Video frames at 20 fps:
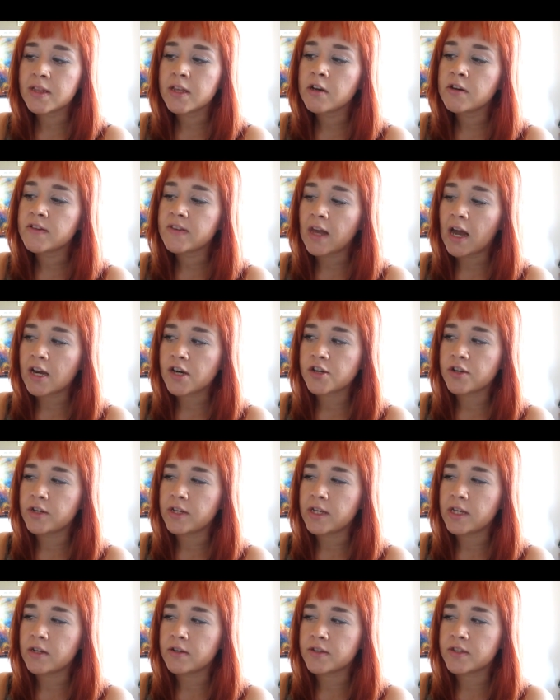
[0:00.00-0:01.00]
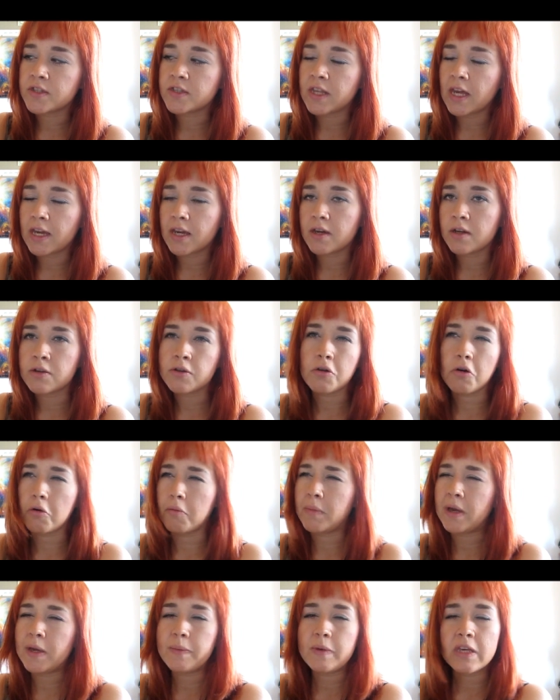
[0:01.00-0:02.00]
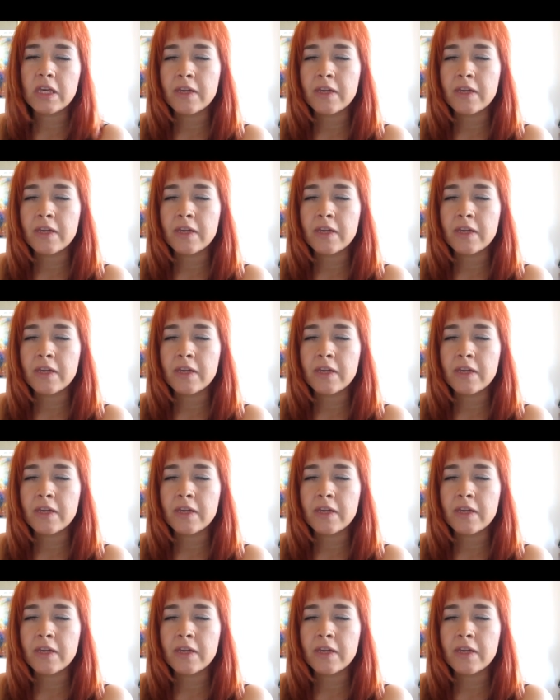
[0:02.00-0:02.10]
there is actually a second or maybe